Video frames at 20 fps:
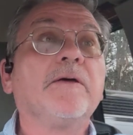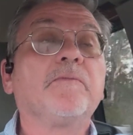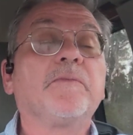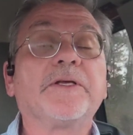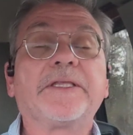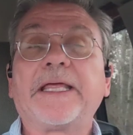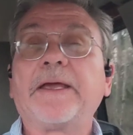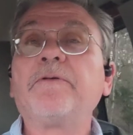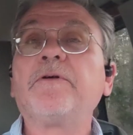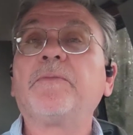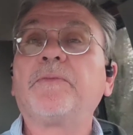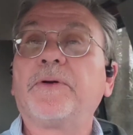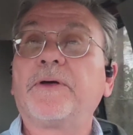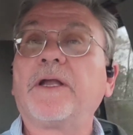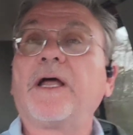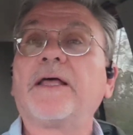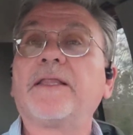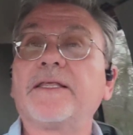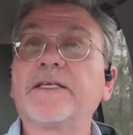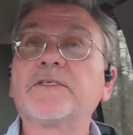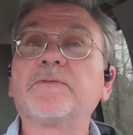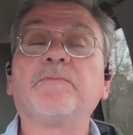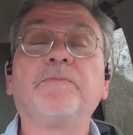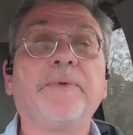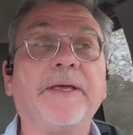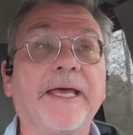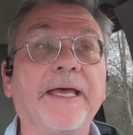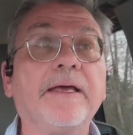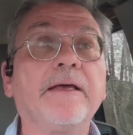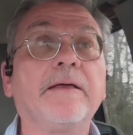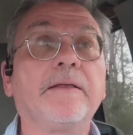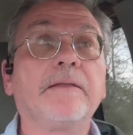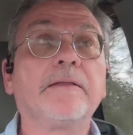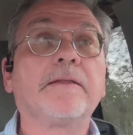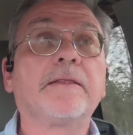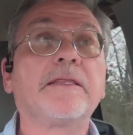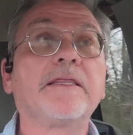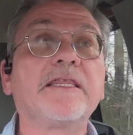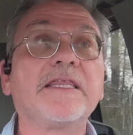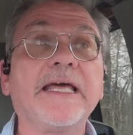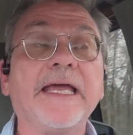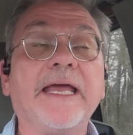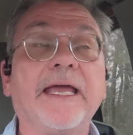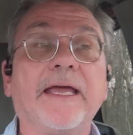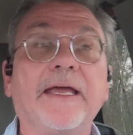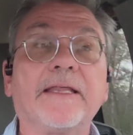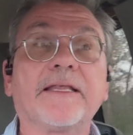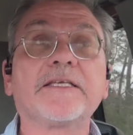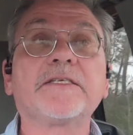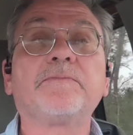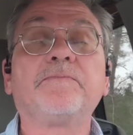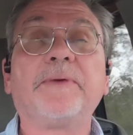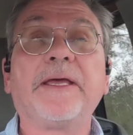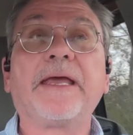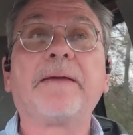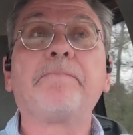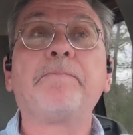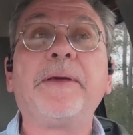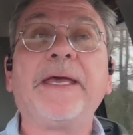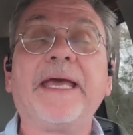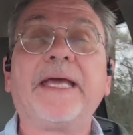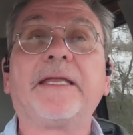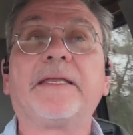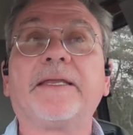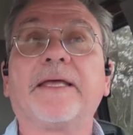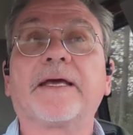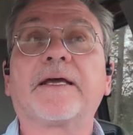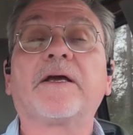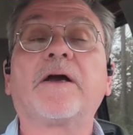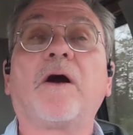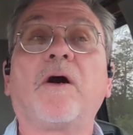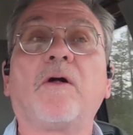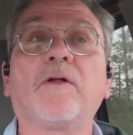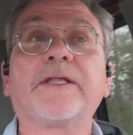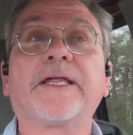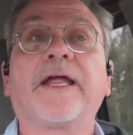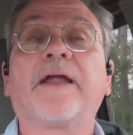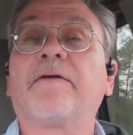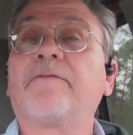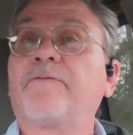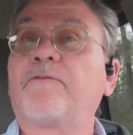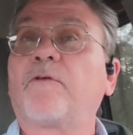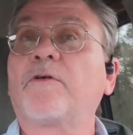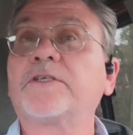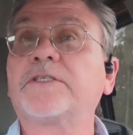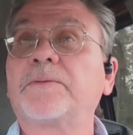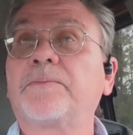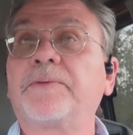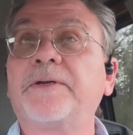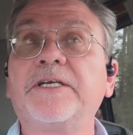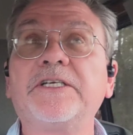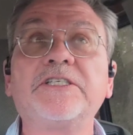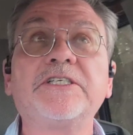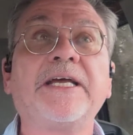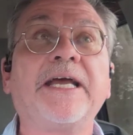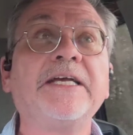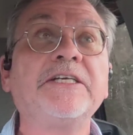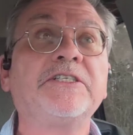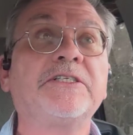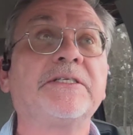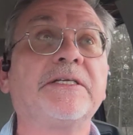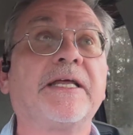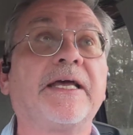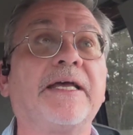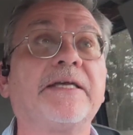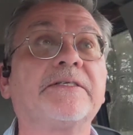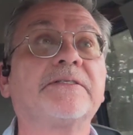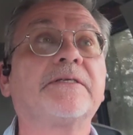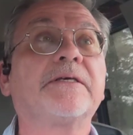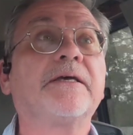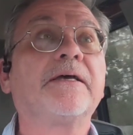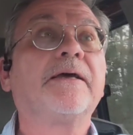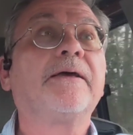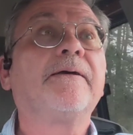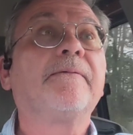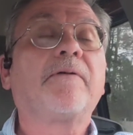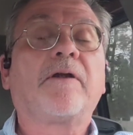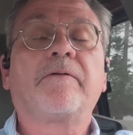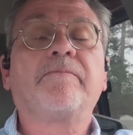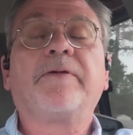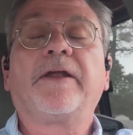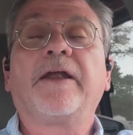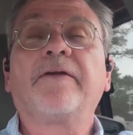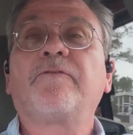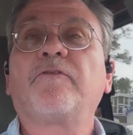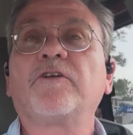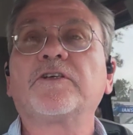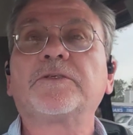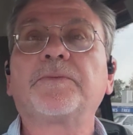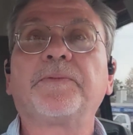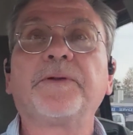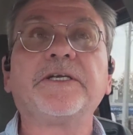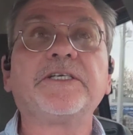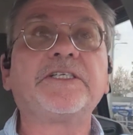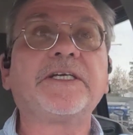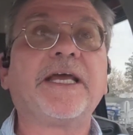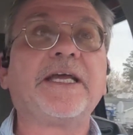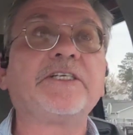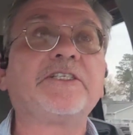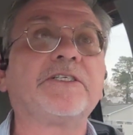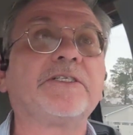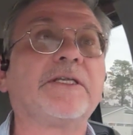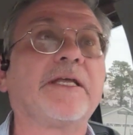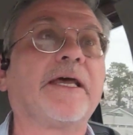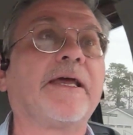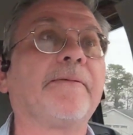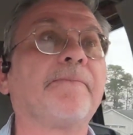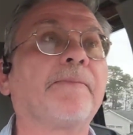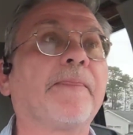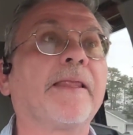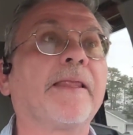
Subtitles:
but they would put on this big thing, this big picnic called Air Force Appreciation Days, or Air Force Appreciation Day.